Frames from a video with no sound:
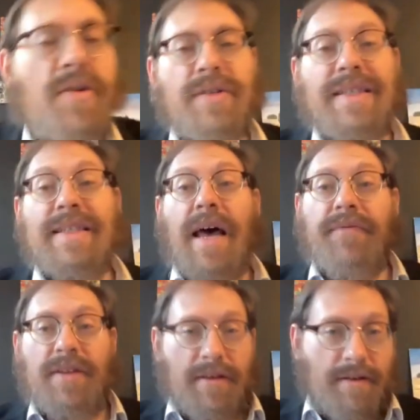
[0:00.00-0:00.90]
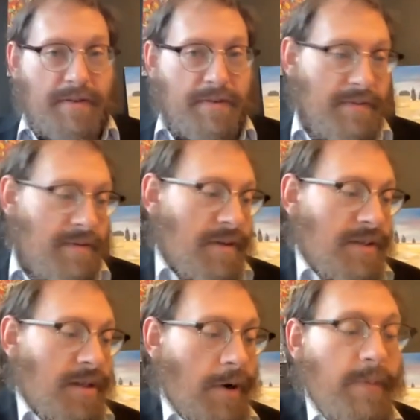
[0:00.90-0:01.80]
turned 70.
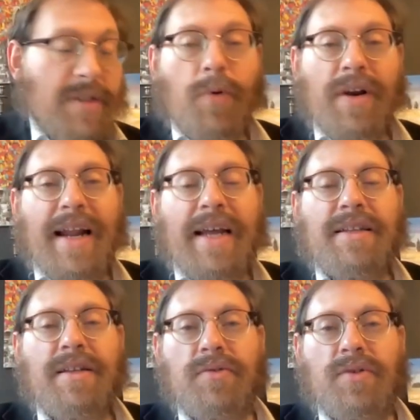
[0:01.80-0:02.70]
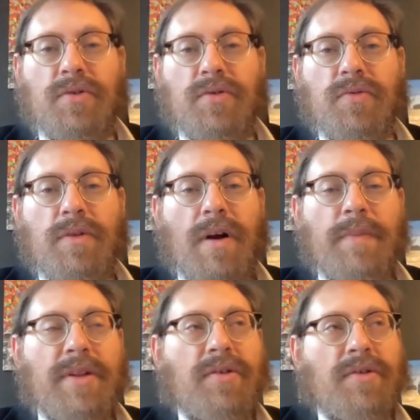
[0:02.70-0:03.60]
So the Rebbe was born in 1902 and the
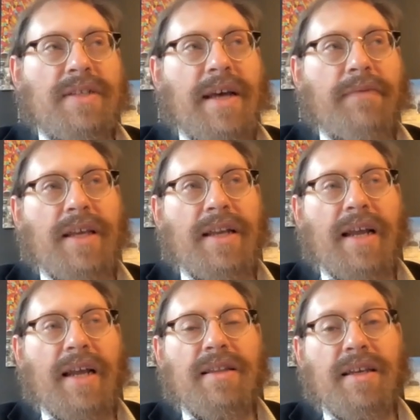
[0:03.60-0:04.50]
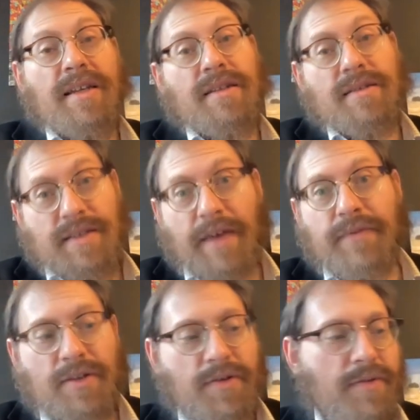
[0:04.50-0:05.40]
Rebbe turned 70 in
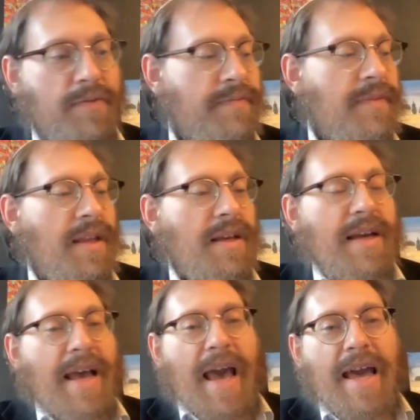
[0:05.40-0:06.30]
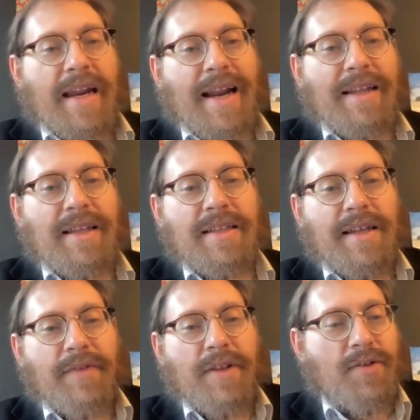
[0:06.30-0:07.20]
1972. And in
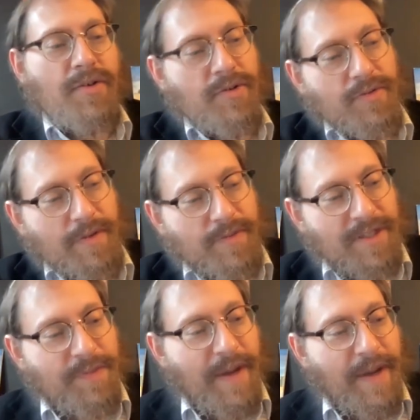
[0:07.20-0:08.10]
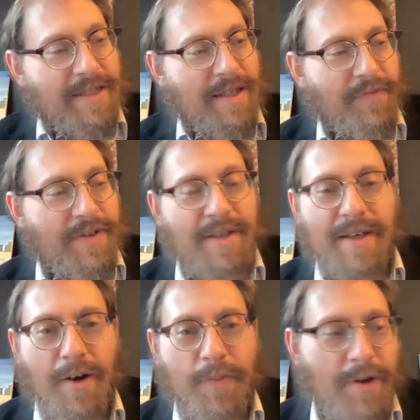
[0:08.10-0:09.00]
1972, just making myself a
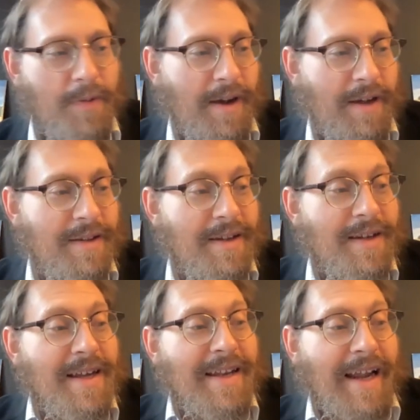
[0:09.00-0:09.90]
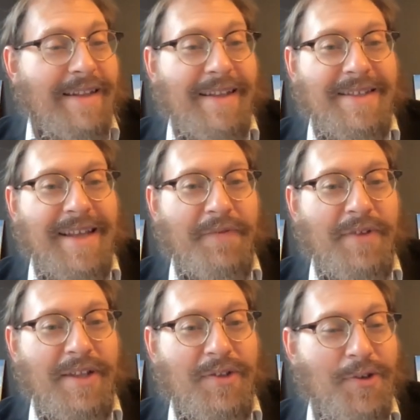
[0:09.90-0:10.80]
tea, I hope you don't mind.
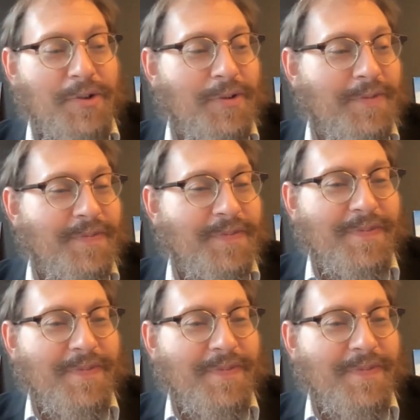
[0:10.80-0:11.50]
1972,